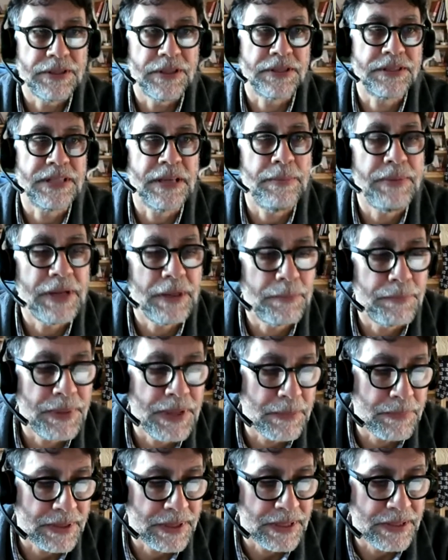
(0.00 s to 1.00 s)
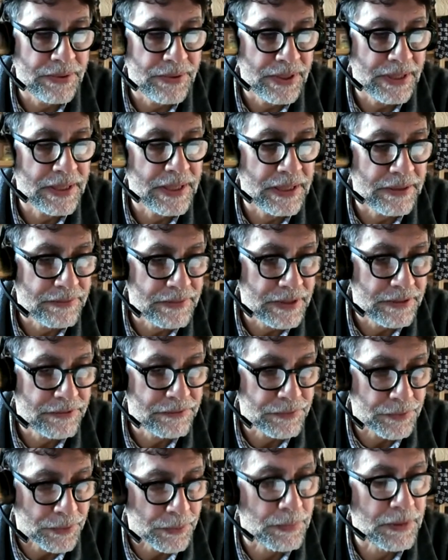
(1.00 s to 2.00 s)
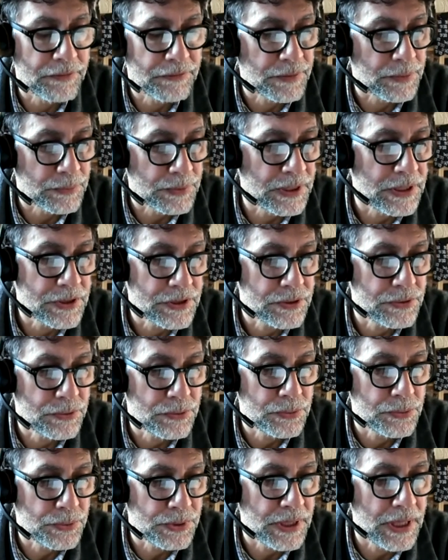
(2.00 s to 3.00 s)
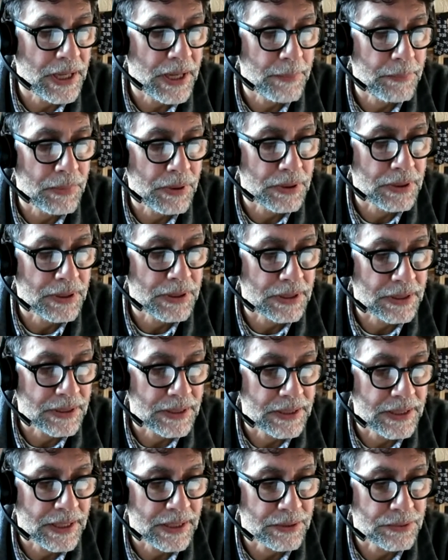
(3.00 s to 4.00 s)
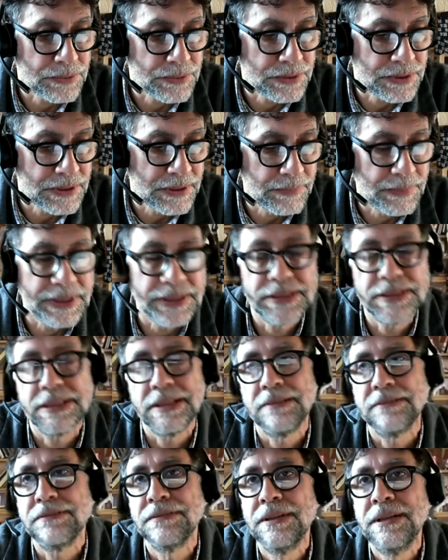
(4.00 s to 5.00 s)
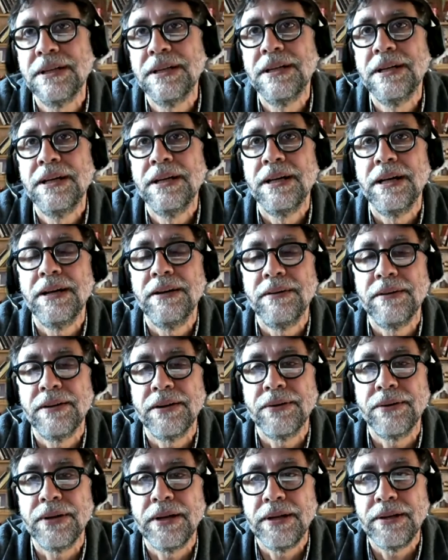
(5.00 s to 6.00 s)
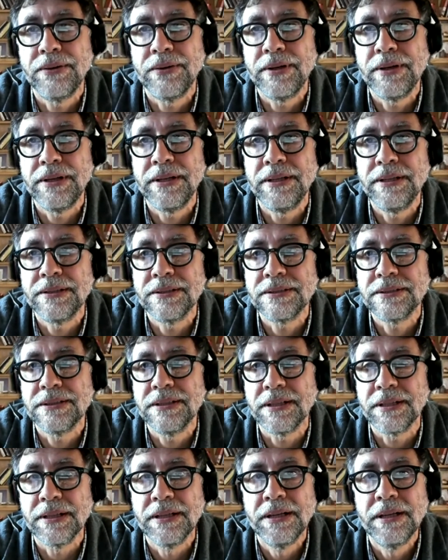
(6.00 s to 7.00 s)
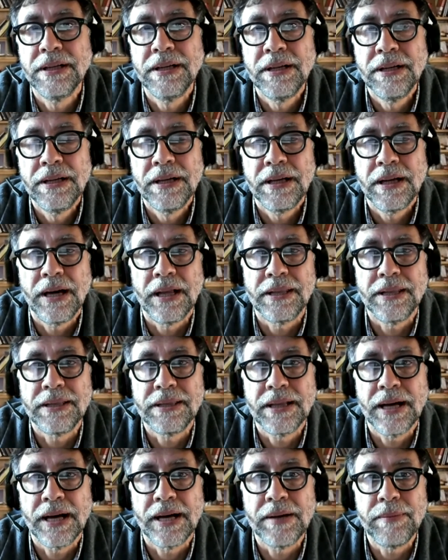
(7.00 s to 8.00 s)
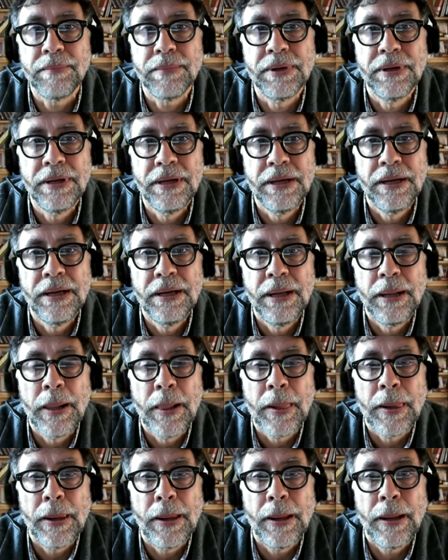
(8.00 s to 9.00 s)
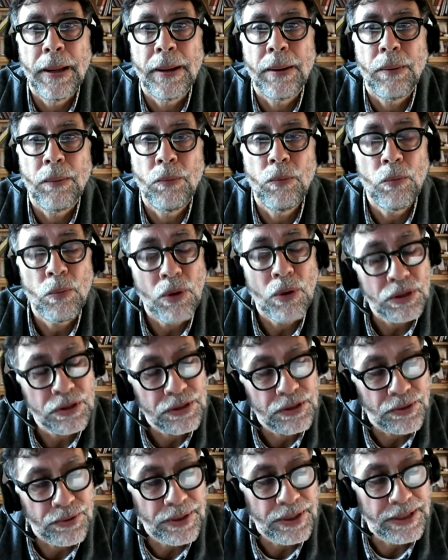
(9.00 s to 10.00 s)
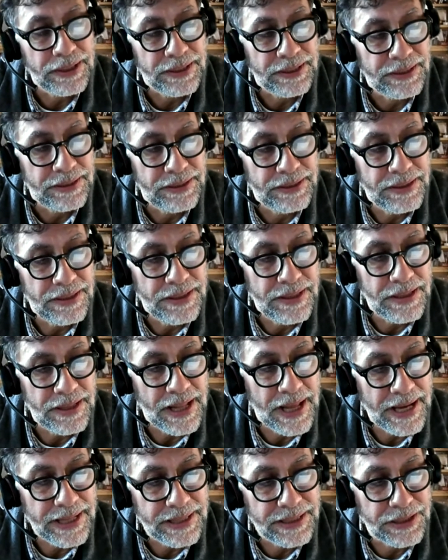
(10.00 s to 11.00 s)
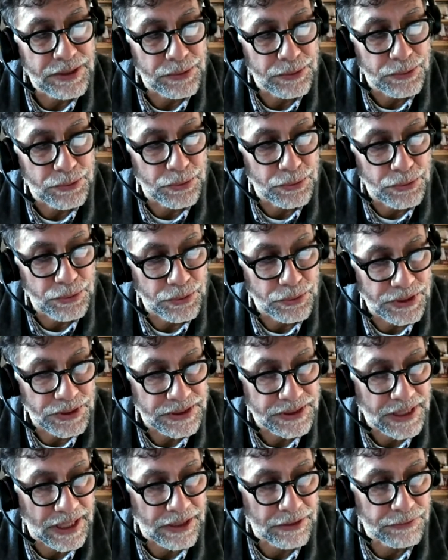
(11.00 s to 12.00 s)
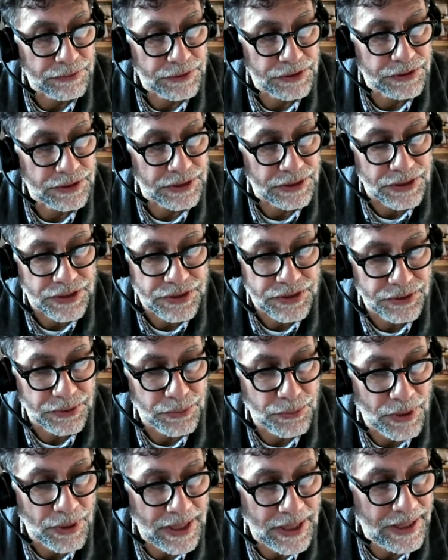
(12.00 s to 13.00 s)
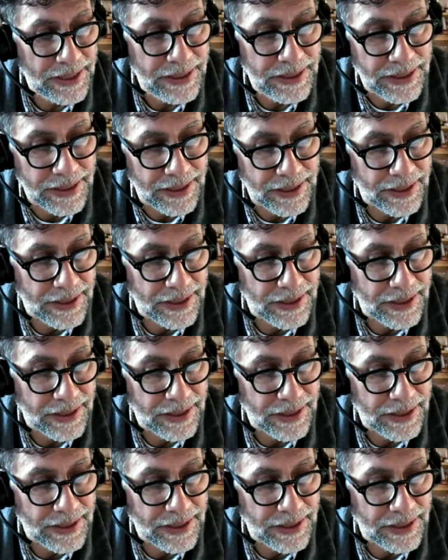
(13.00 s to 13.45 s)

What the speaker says: a seminal paper that really gave the formal foundation to ER modeling that I consider myself really interesting at the time. What really led you to do this kind of research? So why,